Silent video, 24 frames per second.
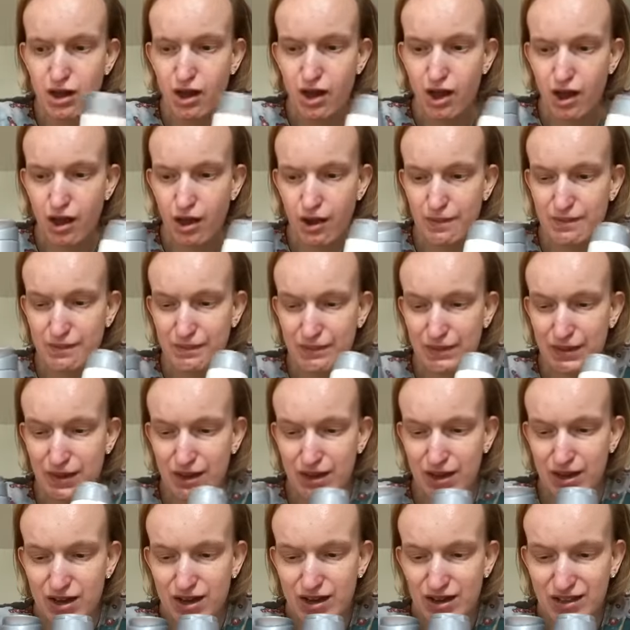
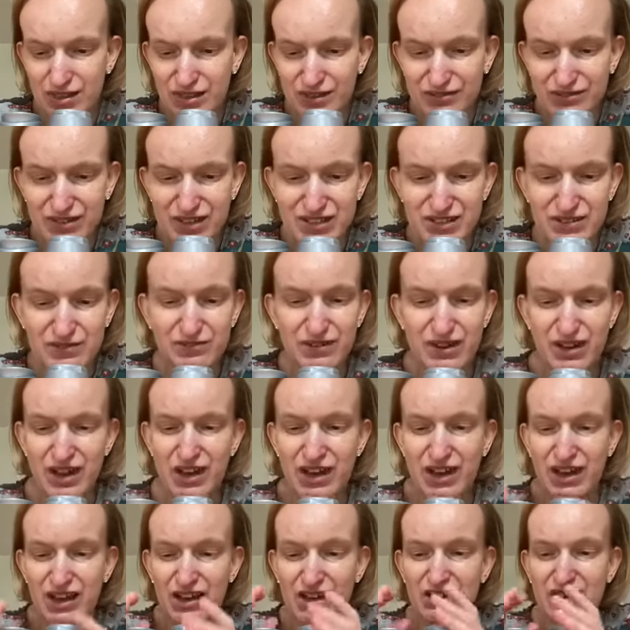The reason why I
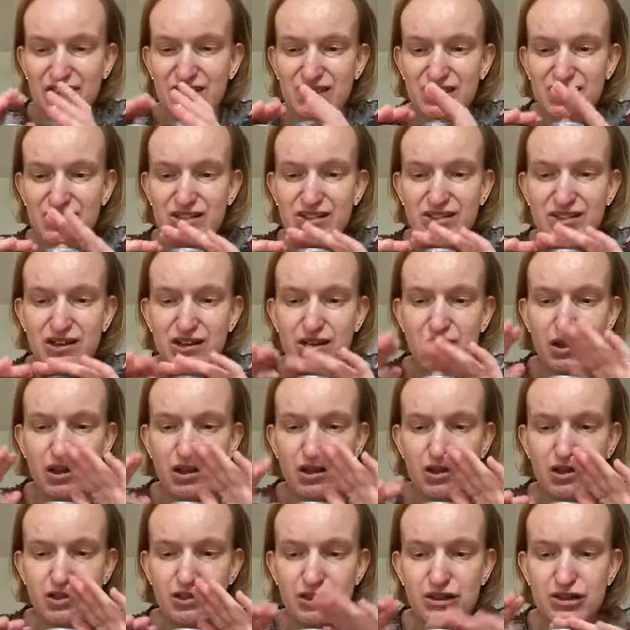like
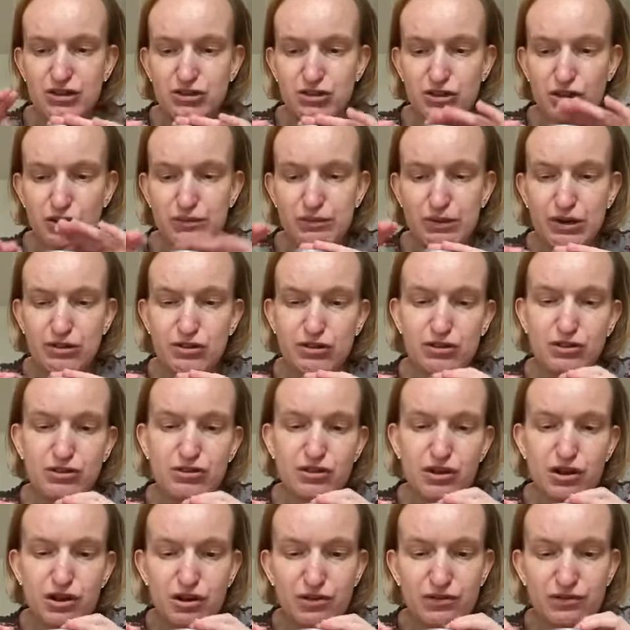these two bottles
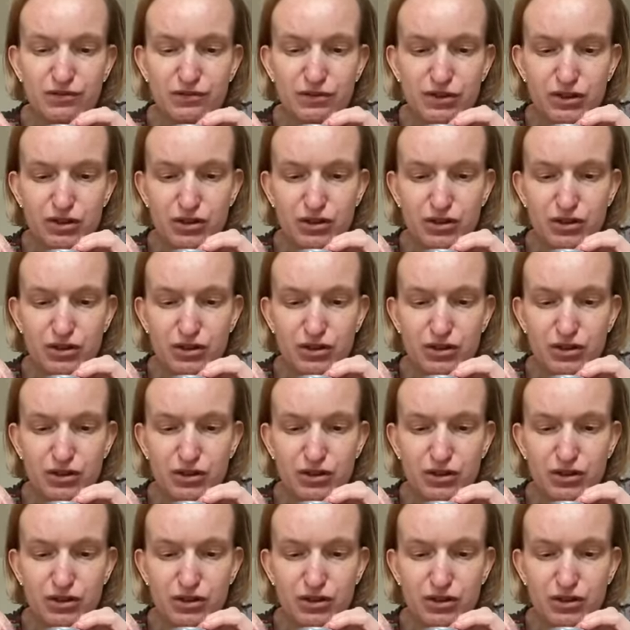of